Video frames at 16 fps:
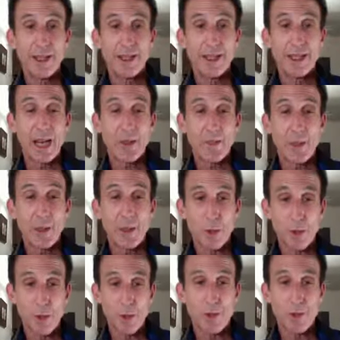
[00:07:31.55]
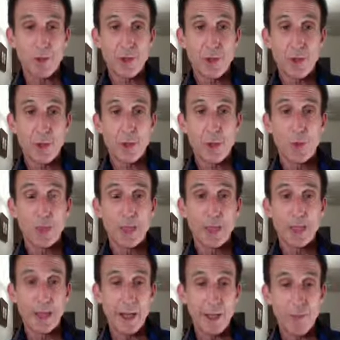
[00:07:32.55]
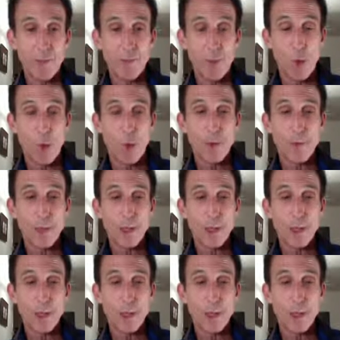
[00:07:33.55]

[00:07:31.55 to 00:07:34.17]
can be used to inform,